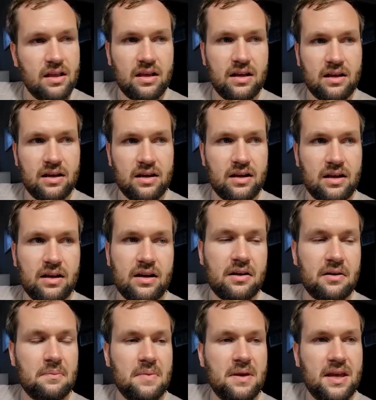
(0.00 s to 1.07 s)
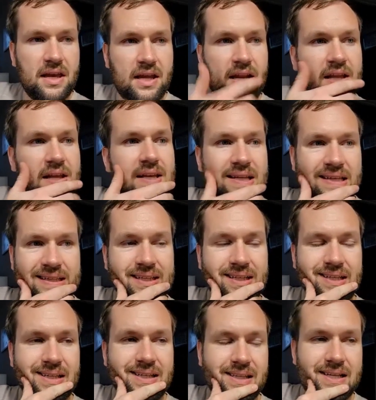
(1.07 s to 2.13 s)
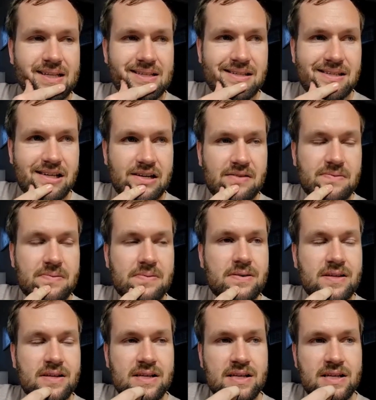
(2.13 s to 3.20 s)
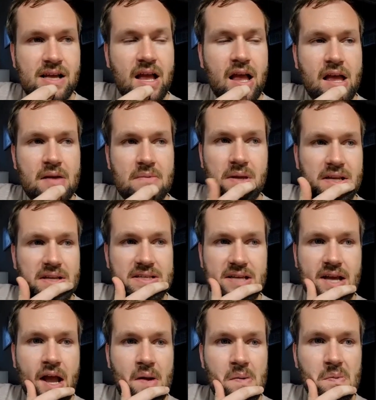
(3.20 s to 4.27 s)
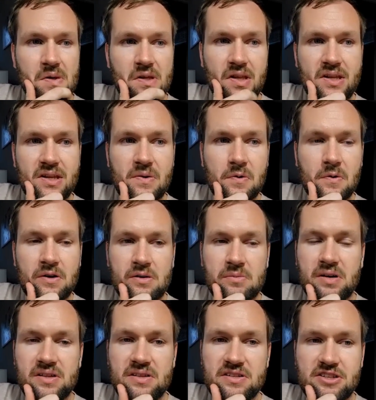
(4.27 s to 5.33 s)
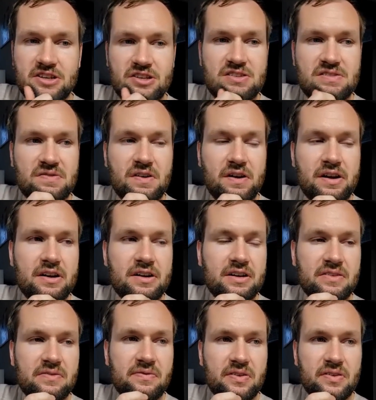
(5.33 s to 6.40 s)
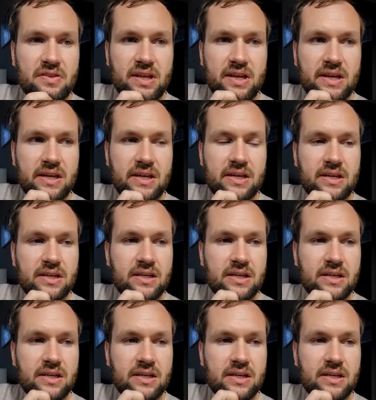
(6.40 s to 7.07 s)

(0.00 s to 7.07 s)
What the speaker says: ah man, that's tough. Because I really didn't want to buy the Justifier, and I feel like